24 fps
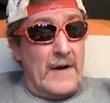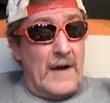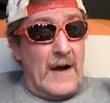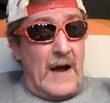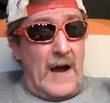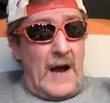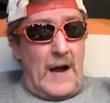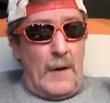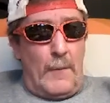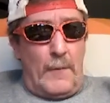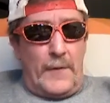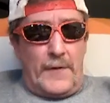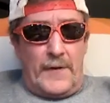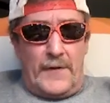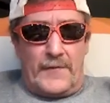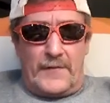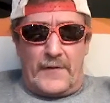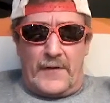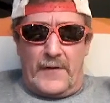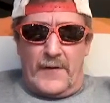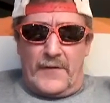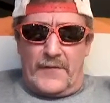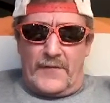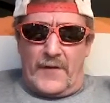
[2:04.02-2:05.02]
Iowa does
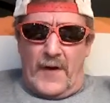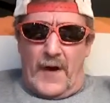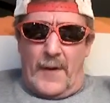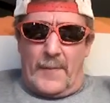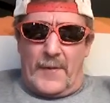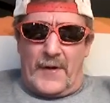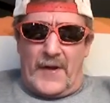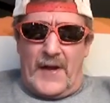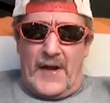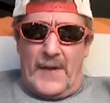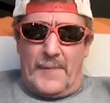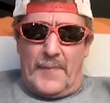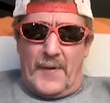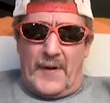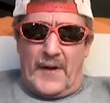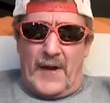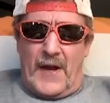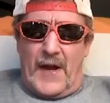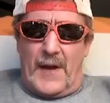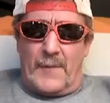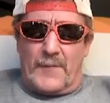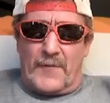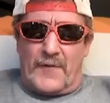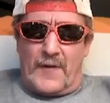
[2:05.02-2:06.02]
a good job of keeping
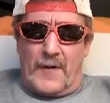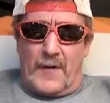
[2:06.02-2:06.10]
games